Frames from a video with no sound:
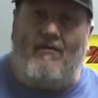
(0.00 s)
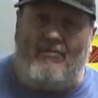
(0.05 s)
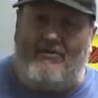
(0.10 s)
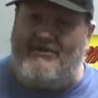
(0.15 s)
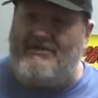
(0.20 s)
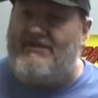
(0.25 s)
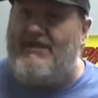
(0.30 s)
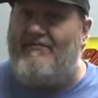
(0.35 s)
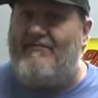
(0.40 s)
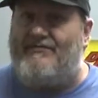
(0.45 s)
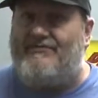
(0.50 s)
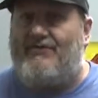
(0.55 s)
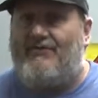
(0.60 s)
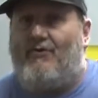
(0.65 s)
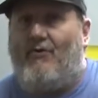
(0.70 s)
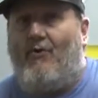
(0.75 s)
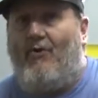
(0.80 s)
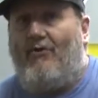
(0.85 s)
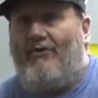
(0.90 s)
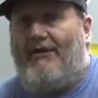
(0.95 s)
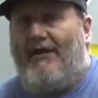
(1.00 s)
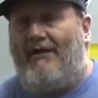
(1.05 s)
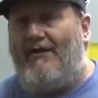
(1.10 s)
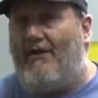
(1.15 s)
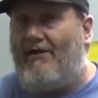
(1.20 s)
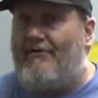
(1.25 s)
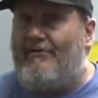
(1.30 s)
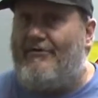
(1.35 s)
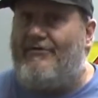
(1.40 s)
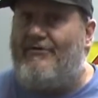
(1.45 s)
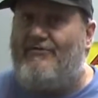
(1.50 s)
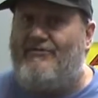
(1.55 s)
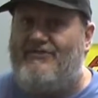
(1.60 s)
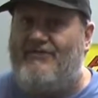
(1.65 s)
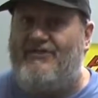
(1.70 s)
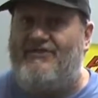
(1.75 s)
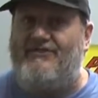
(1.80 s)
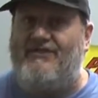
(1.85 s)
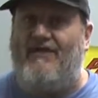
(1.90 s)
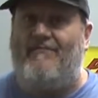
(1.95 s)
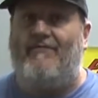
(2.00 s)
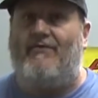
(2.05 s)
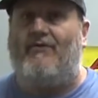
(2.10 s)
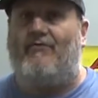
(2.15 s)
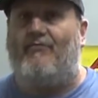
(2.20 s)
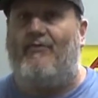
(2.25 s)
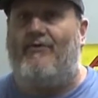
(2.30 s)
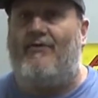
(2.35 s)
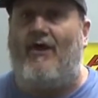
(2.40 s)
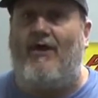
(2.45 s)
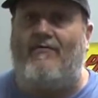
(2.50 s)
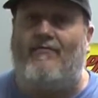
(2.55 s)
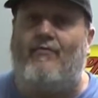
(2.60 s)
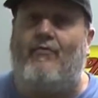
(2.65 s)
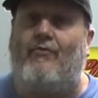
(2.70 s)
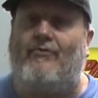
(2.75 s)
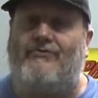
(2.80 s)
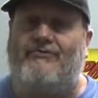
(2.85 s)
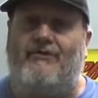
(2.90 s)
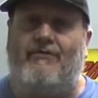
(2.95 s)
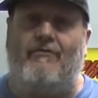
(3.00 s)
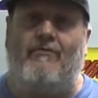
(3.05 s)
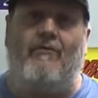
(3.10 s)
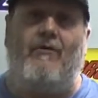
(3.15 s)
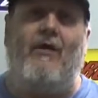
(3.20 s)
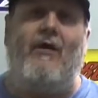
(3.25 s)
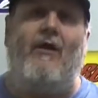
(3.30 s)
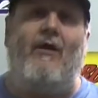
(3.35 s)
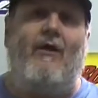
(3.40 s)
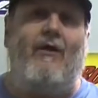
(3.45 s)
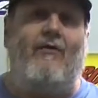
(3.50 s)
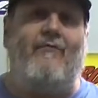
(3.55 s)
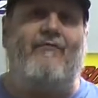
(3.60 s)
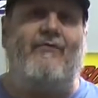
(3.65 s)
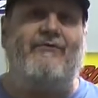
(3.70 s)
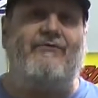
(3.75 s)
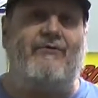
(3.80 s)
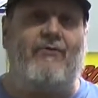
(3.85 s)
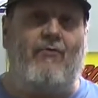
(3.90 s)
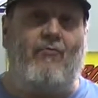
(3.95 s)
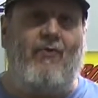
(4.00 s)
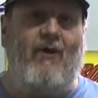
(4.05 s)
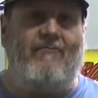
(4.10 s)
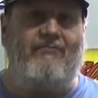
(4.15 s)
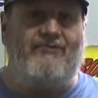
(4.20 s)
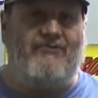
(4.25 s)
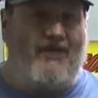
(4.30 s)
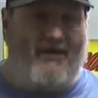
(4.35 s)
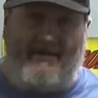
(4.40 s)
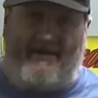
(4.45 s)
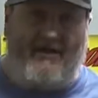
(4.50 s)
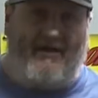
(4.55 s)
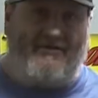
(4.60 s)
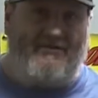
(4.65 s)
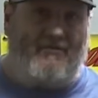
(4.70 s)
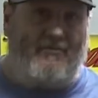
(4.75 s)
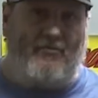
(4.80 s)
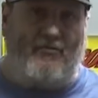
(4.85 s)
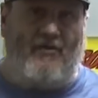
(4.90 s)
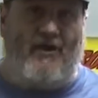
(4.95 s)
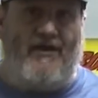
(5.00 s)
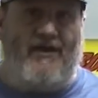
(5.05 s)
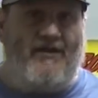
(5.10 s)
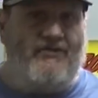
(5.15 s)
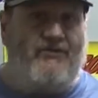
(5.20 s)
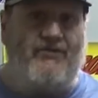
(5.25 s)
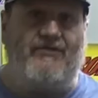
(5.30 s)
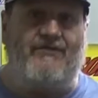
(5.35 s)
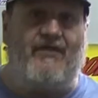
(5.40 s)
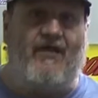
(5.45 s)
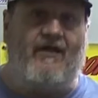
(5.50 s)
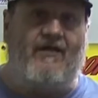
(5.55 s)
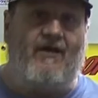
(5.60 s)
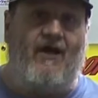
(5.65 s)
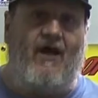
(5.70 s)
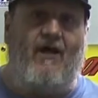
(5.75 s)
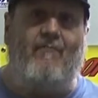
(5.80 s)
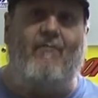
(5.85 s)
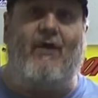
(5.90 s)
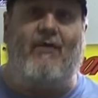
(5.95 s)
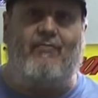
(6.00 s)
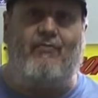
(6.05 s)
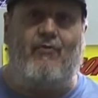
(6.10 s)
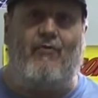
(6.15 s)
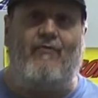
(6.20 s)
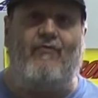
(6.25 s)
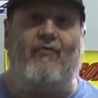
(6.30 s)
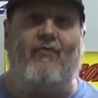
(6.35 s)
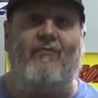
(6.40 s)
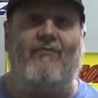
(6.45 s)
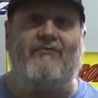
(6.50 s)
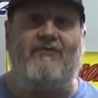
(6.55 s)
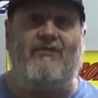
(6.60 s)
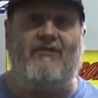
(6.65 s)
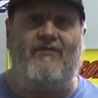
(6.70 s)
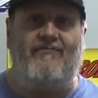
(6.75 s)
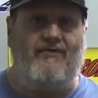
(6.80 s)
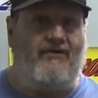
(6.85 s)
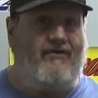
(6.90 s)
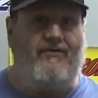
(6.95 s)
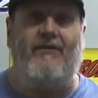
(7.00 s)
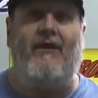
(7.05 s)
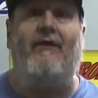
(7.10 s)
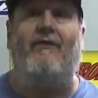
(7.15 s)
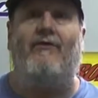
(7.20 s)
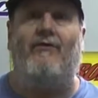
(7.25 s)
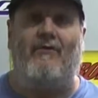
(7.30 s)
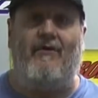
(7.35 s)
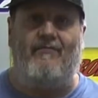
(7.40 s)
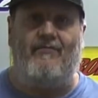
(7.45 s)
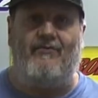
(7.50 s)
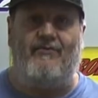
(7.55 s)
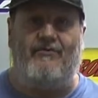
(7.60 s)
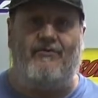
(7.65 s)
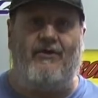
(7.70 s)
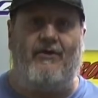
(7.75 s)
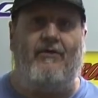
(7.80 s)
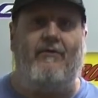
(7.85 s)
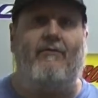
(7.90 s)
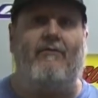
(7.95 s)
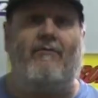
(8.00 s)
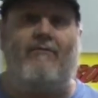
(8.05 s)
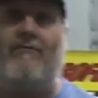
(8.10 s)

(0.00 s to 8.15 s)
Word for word: please give us a call at 800-267-3940 or visit our website, customcrateengines.com by Proformance Unlimited. Thank you. Have a good day.